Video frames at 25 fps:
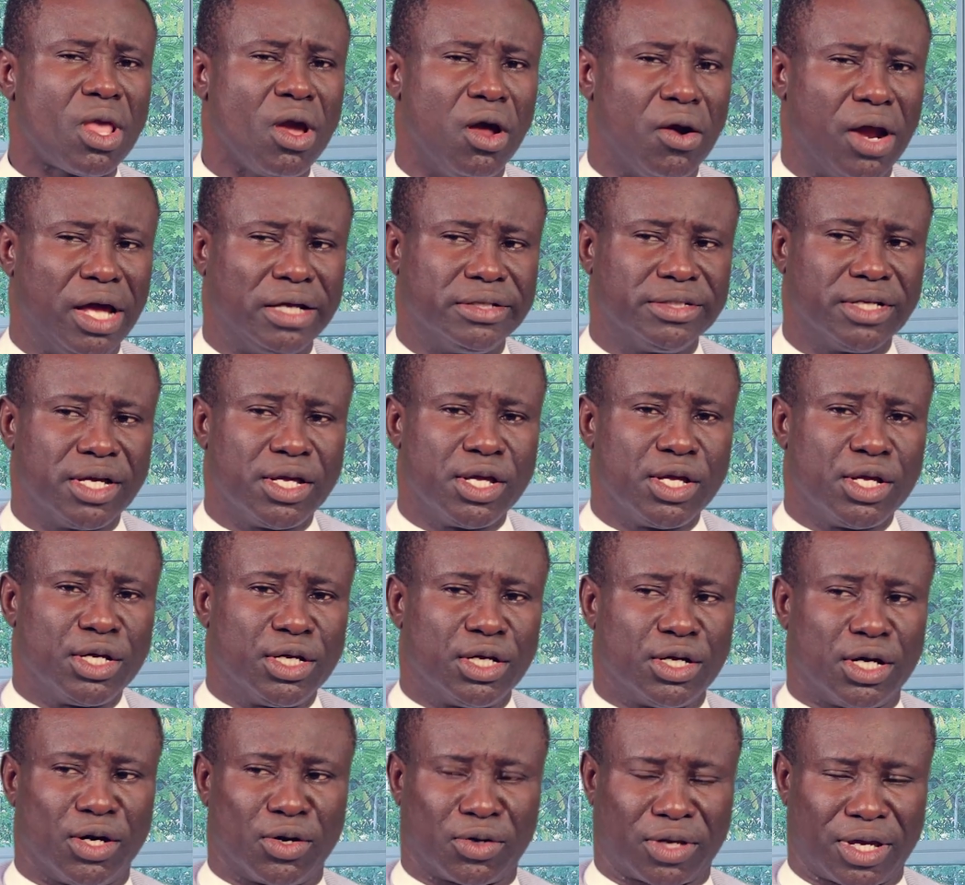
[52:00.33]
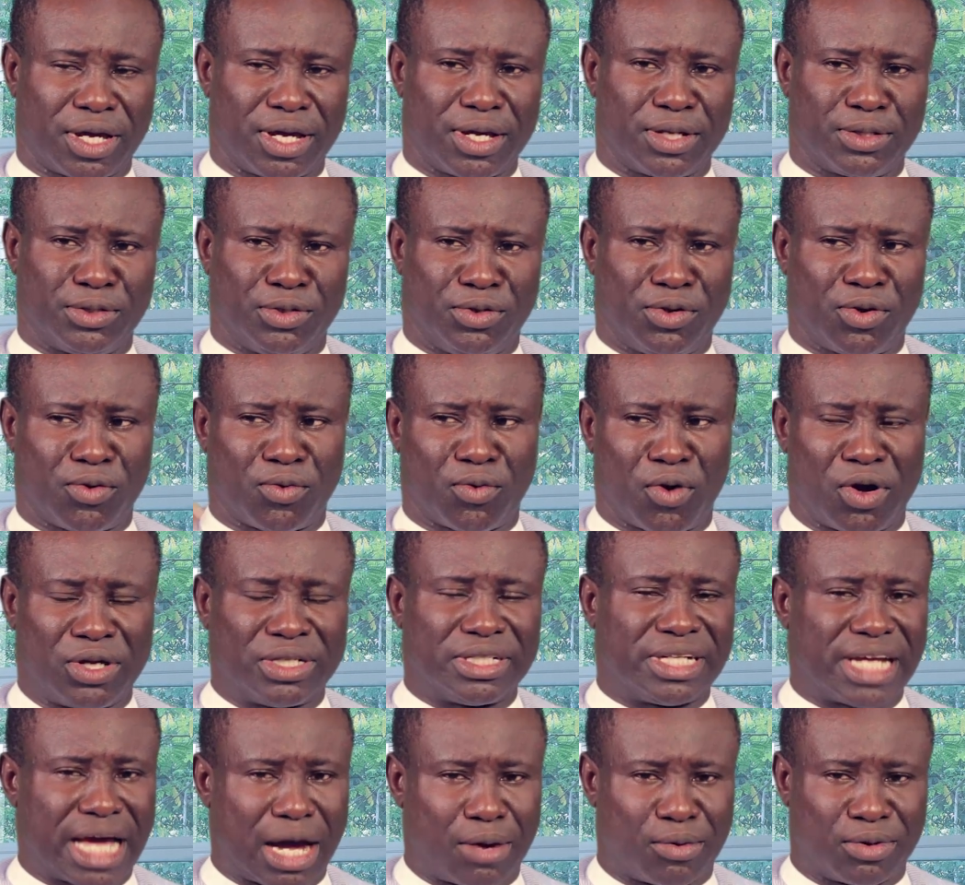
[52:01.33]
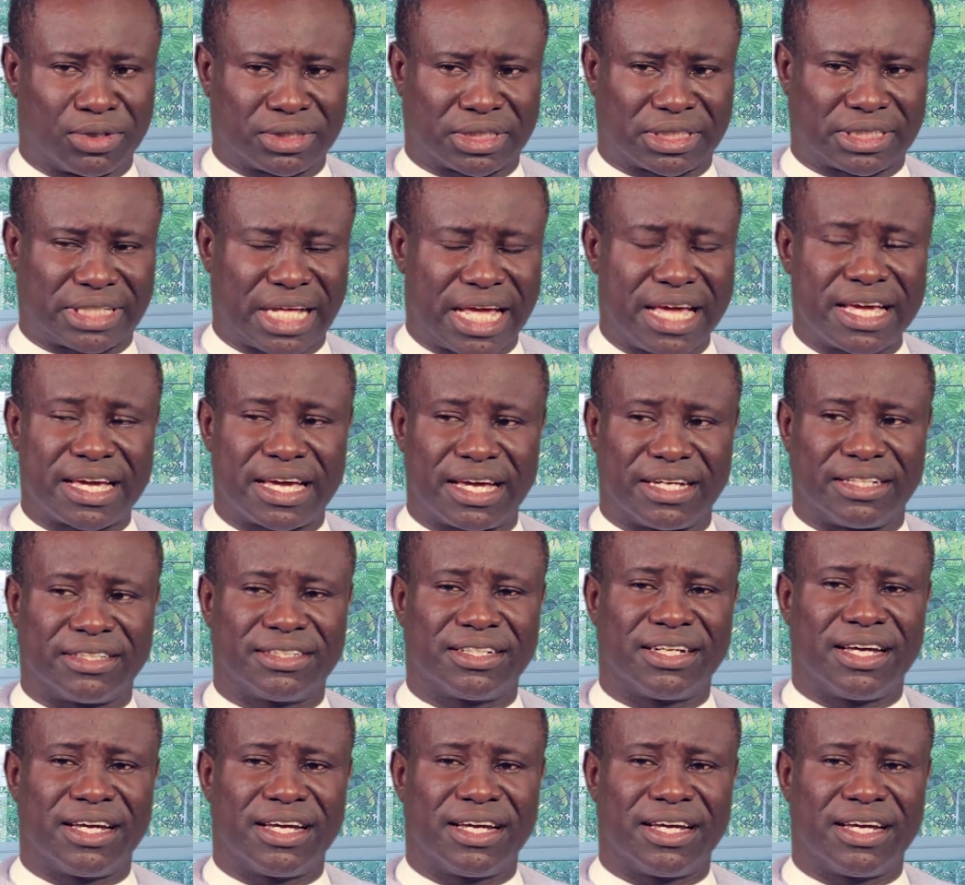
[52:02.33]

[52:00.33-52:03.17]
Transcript: All right. Okay. You know, one day I was thinking,